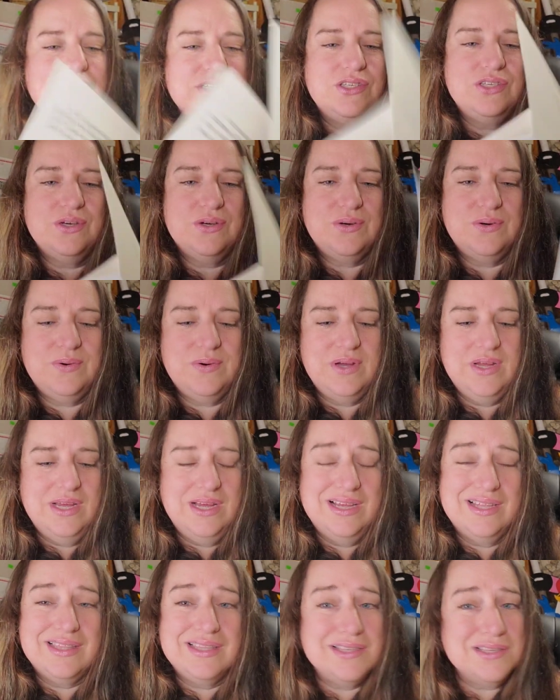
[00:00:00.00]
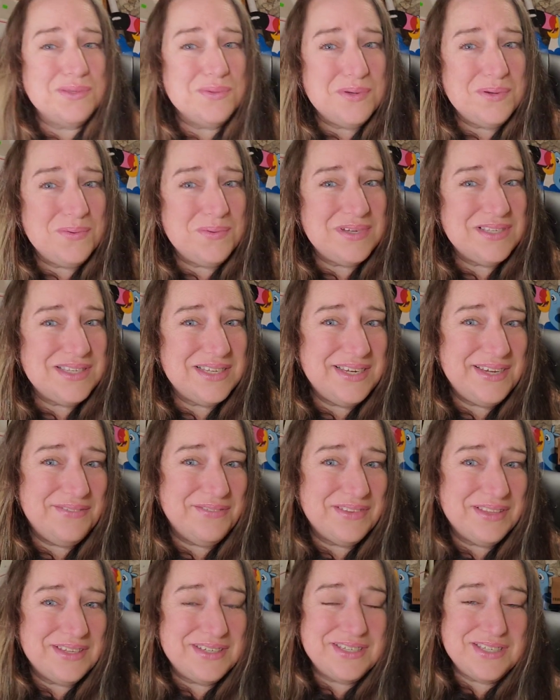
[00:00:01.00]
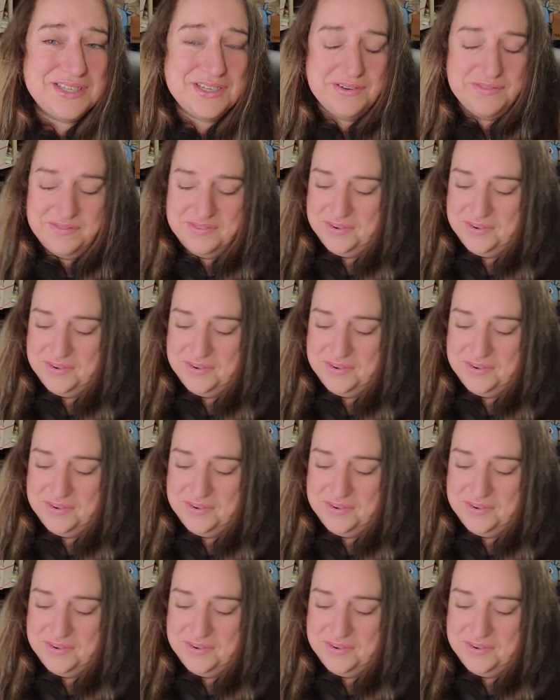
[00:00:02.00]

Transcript: So this one wasn't even listed